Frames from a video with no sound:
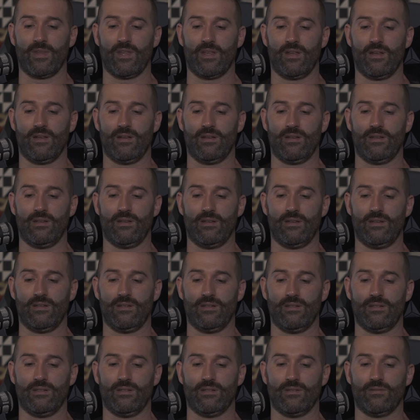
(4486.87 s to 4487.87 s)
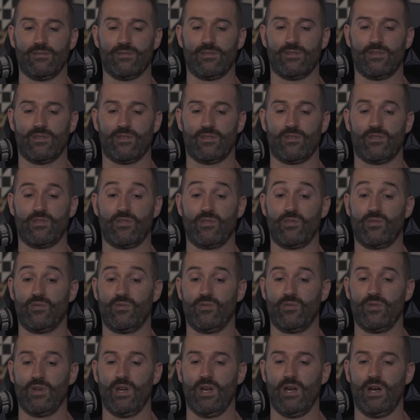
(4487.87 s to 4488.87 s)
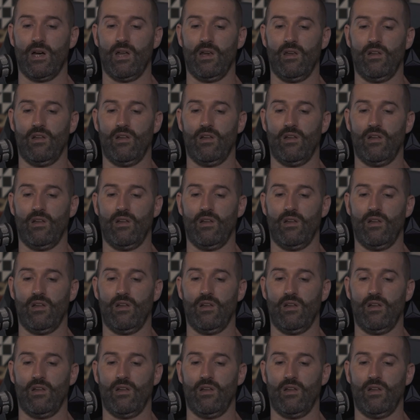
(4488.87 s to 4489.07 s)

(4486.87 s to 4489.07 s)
A